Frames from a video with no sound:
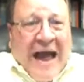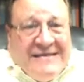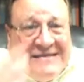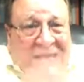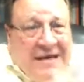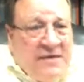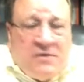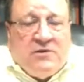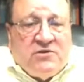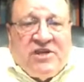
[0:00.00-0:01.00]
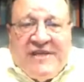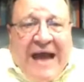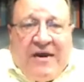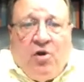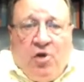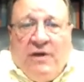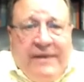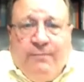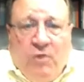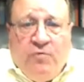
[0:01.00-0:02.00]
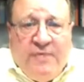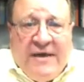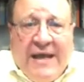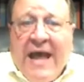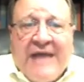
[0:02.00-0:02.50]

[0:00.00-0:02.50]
identical to that early movement.